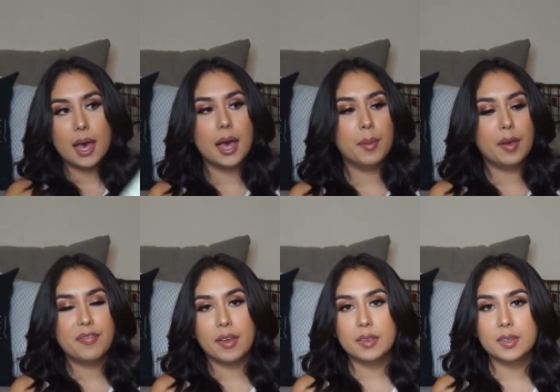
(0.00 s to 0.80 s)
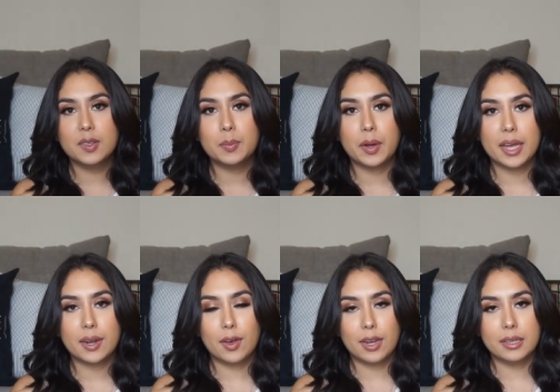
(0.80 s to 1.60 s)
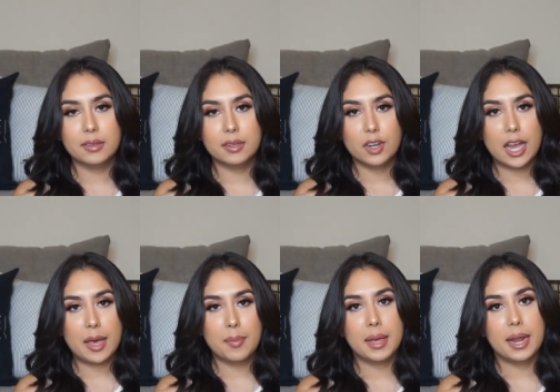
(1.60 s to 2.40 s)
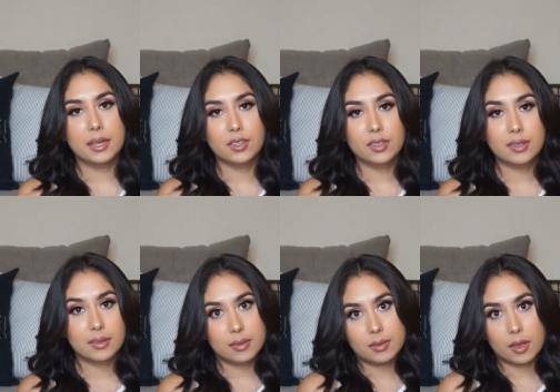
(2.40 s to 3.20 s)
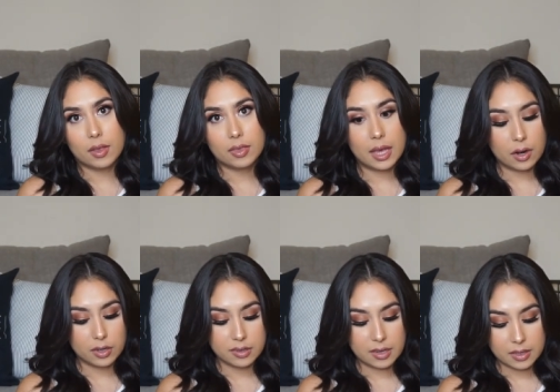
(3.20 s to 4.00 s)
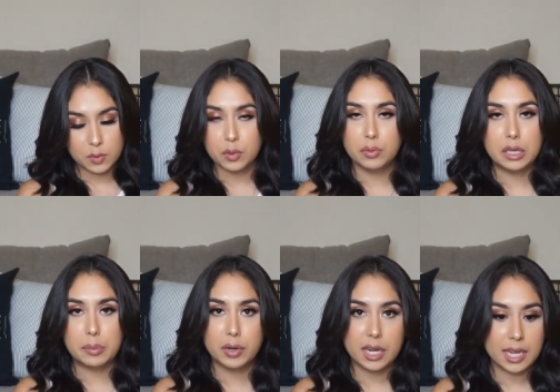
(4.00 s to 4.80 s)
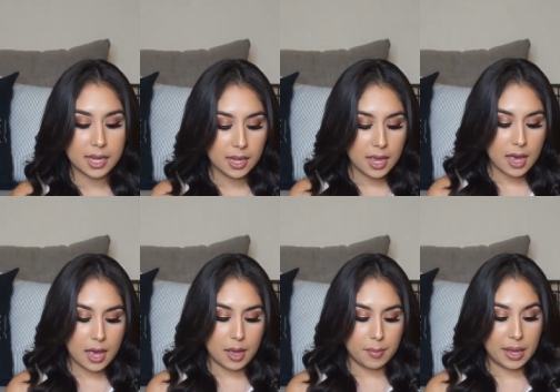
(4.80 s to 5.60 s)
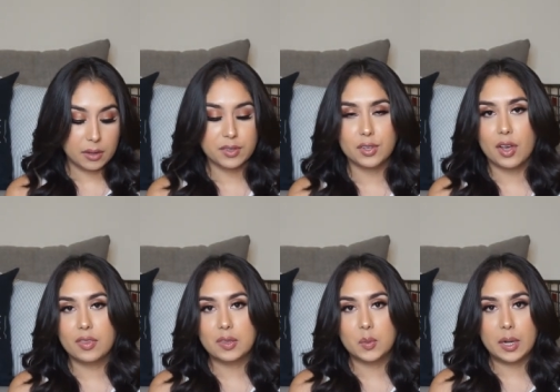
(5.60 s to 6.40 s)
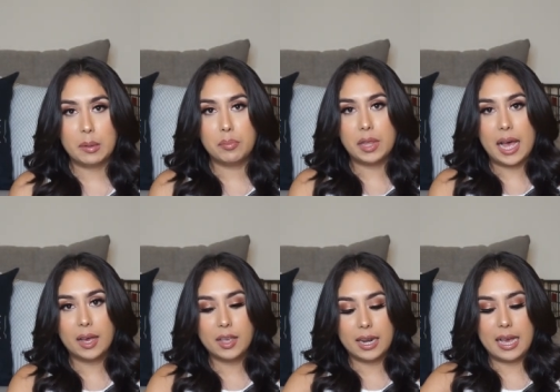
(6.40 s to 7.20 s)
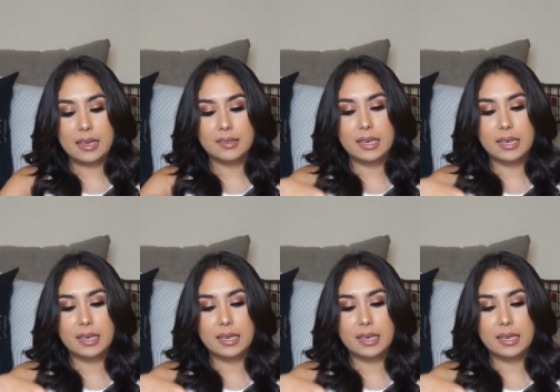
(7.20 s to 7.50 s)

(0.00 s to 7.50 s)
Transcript: Um, I found this brand on Instagram and I just thought that her designs were really pretty. Um, I also got this one in black and it has